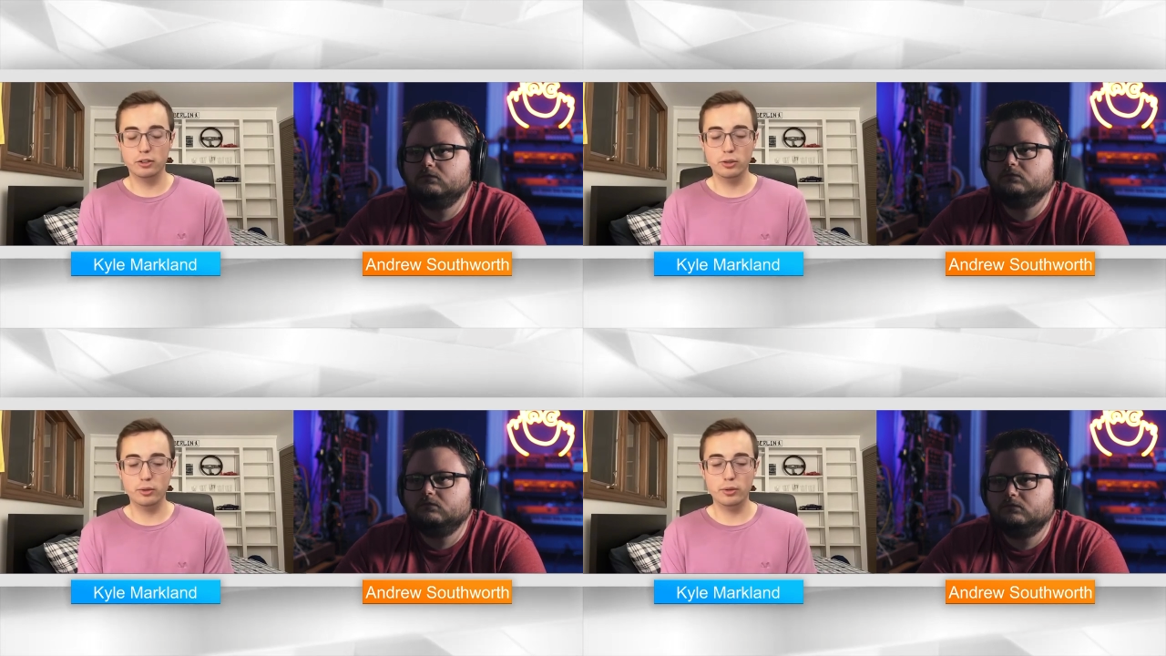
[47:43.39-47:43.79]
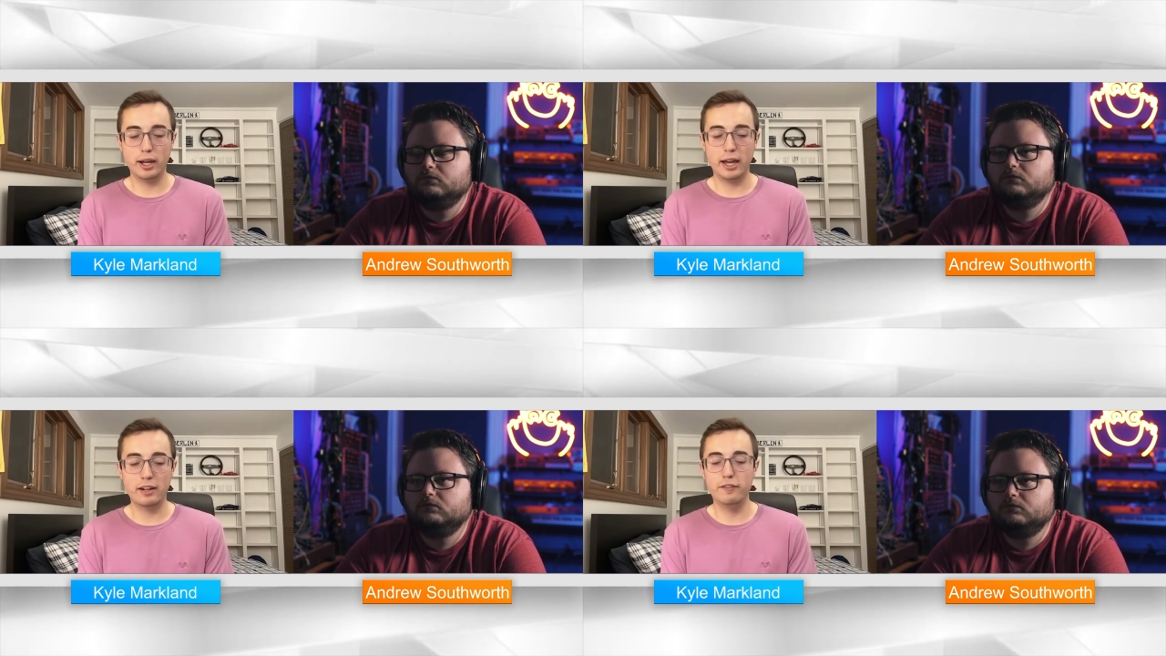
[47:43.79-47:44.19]

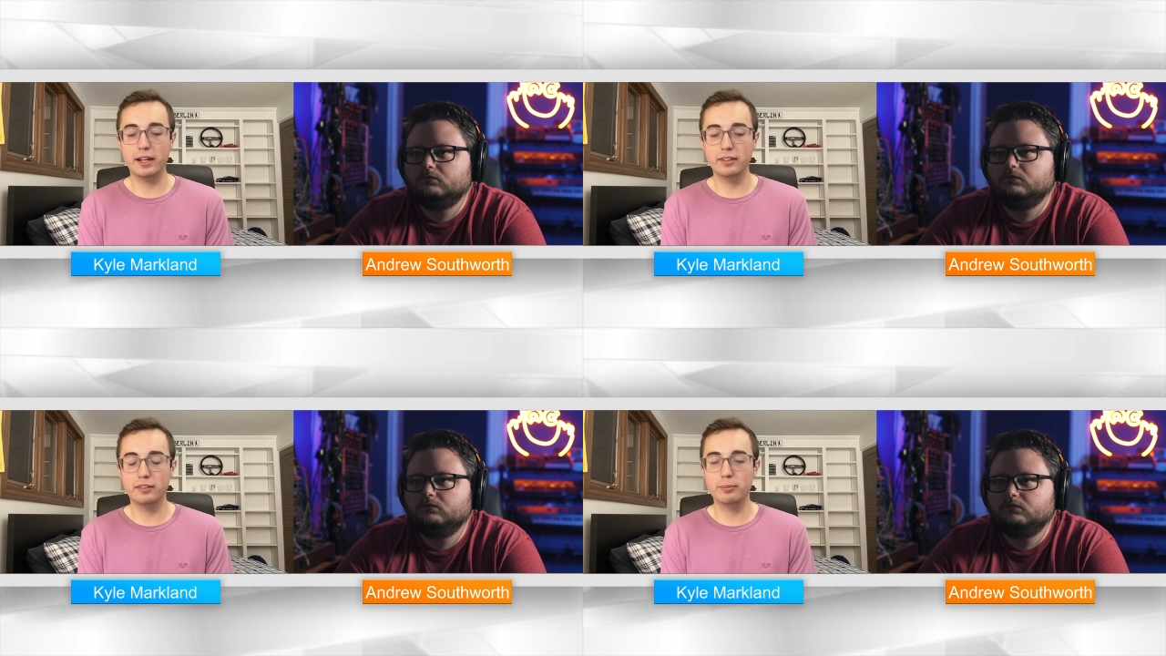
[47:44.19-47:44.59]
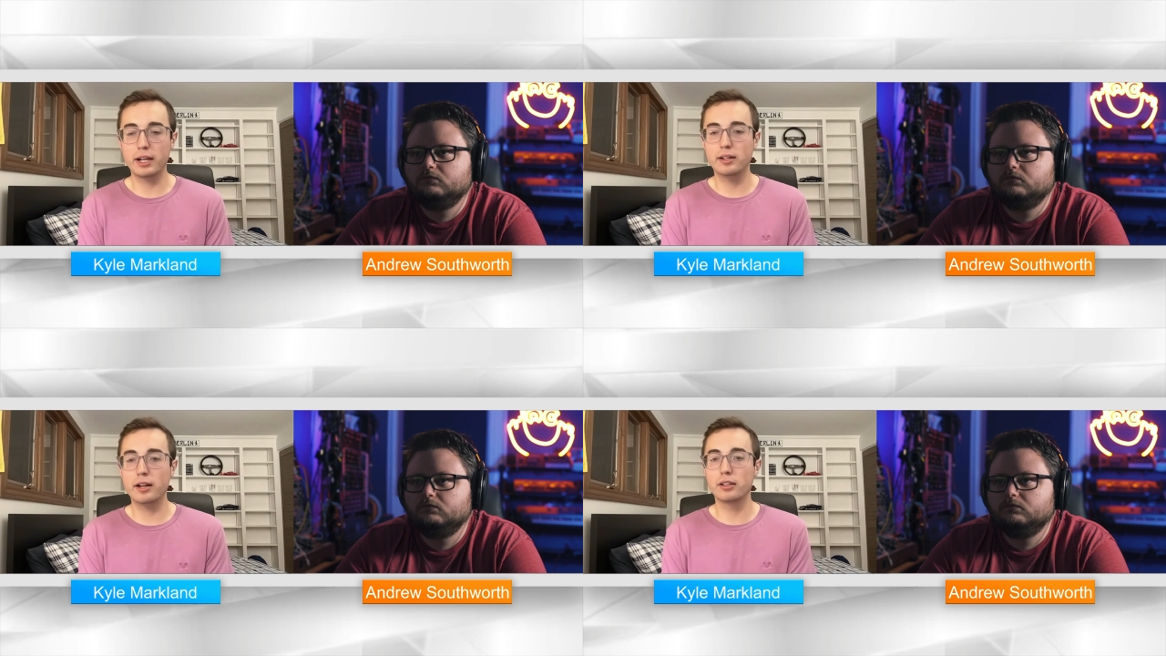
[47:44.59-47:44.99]
Speaker 1: to advance
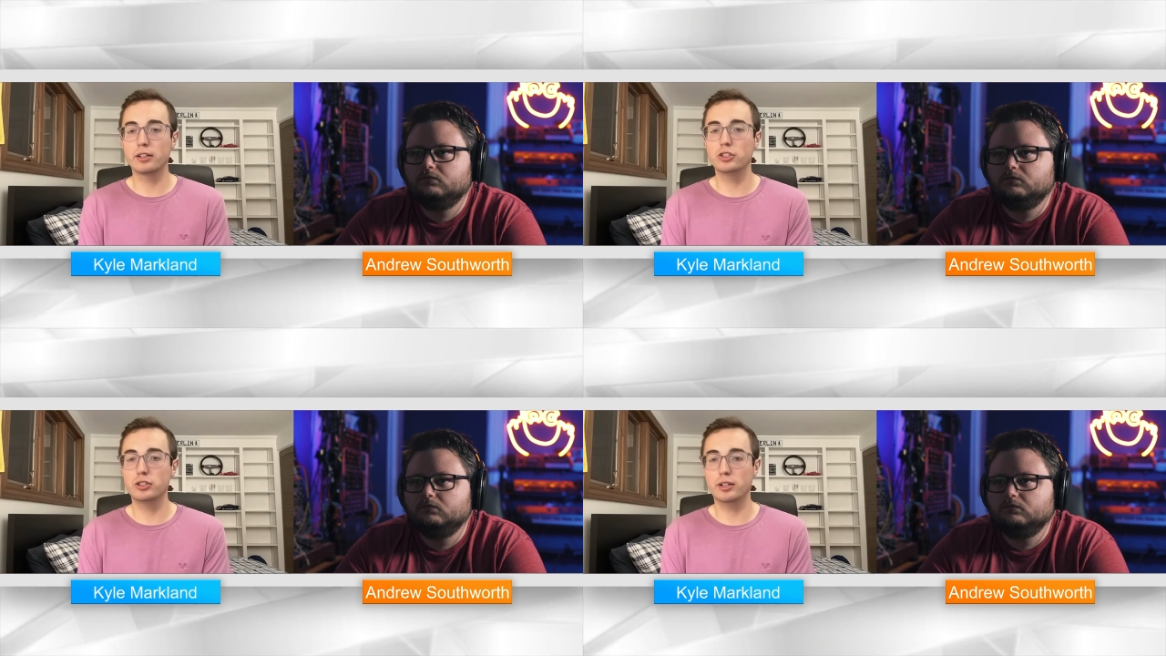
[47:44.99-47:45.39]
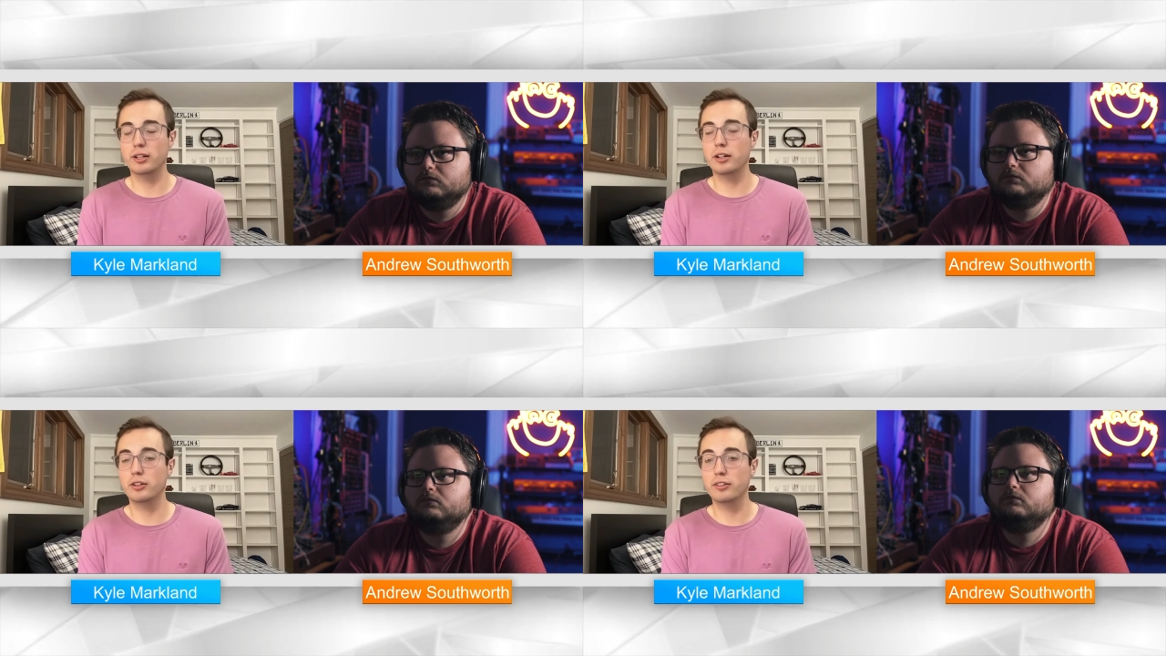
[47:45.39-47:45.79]
my knowledge
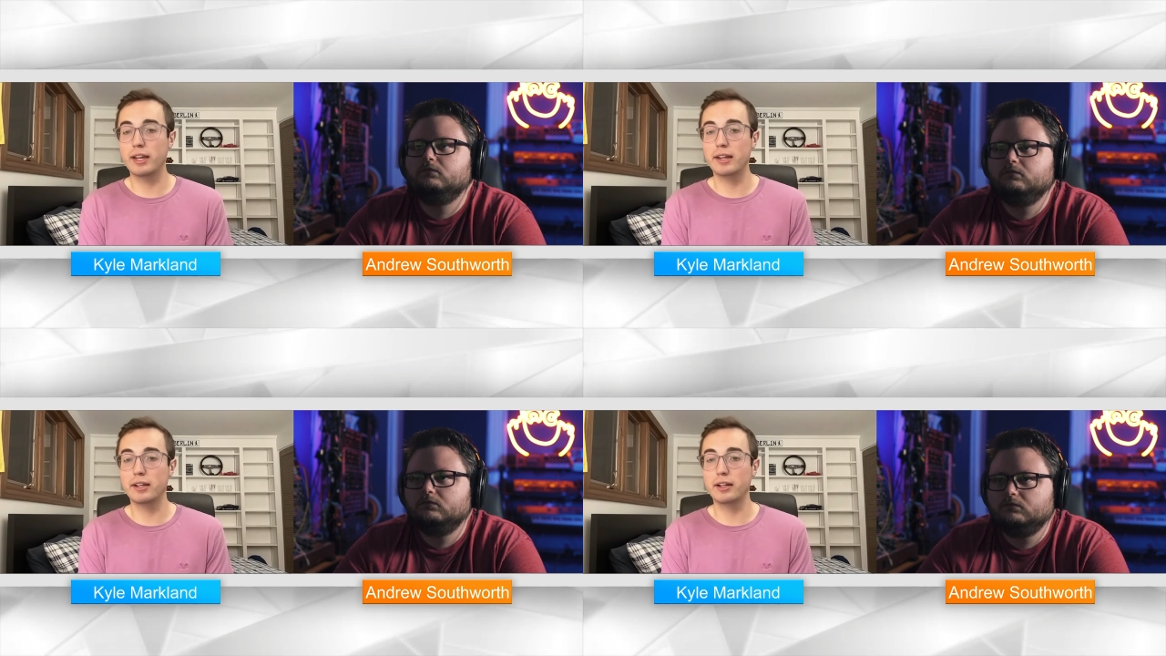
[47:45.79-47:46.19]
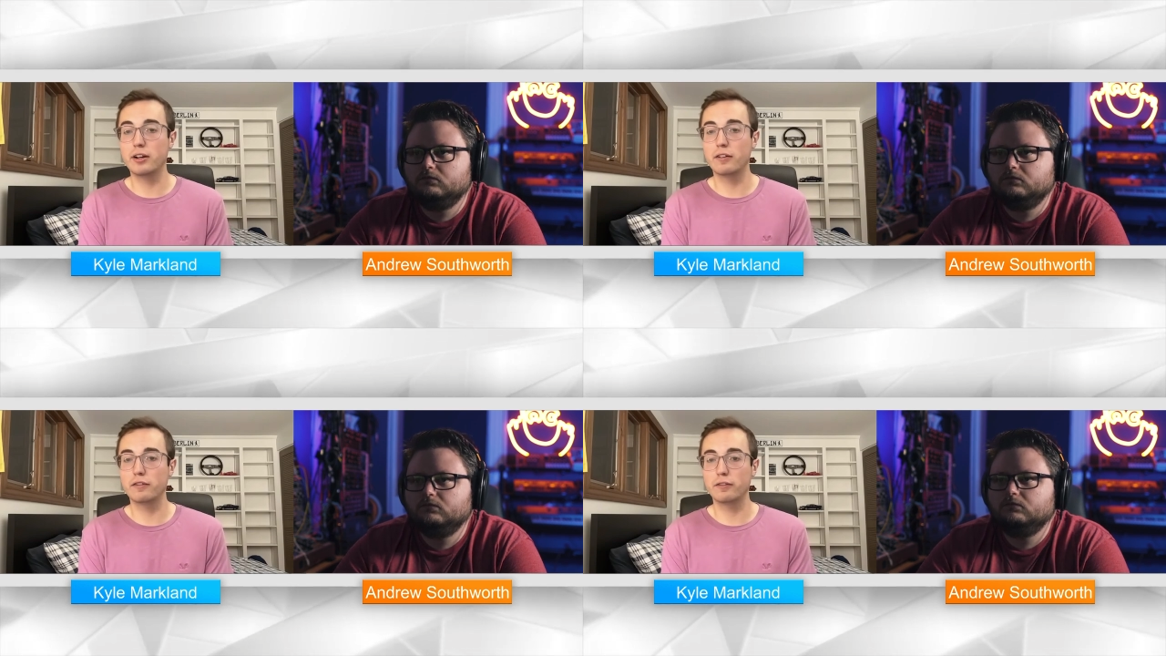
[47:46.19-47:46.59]
and understanding
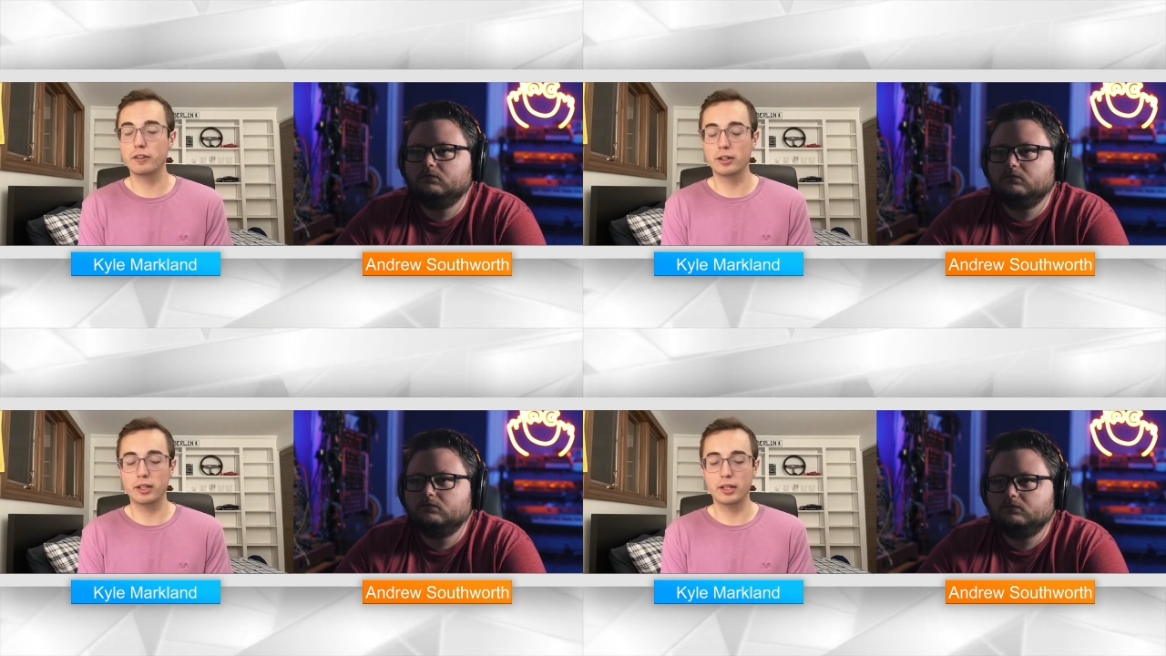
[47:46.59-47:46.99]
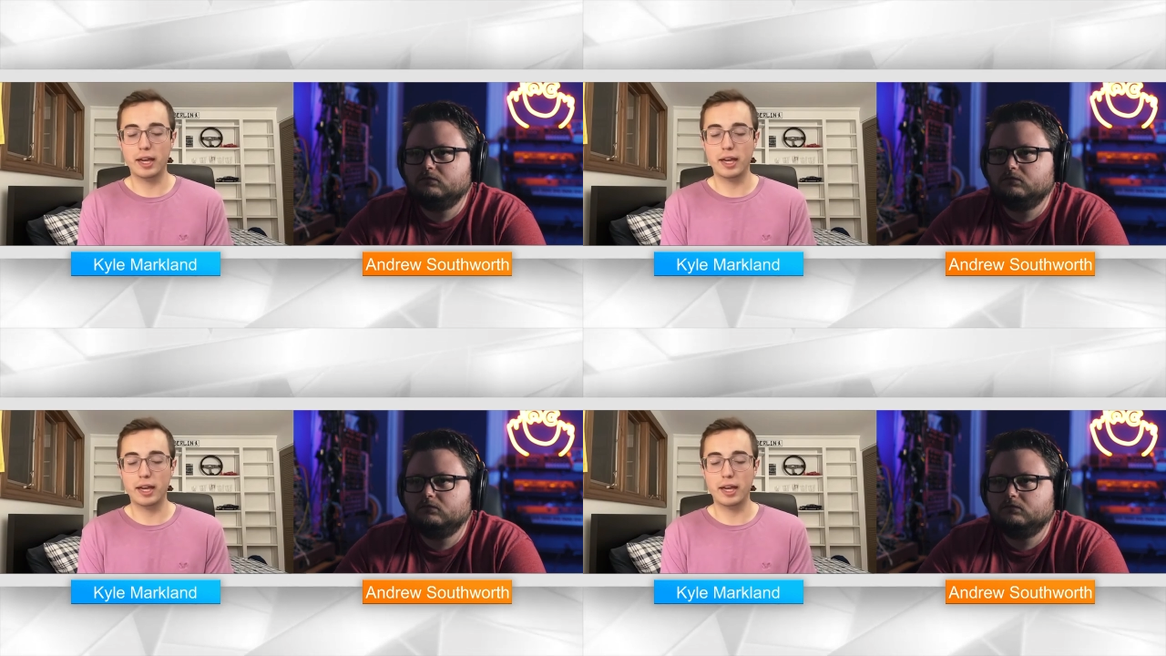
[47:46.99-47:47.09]
of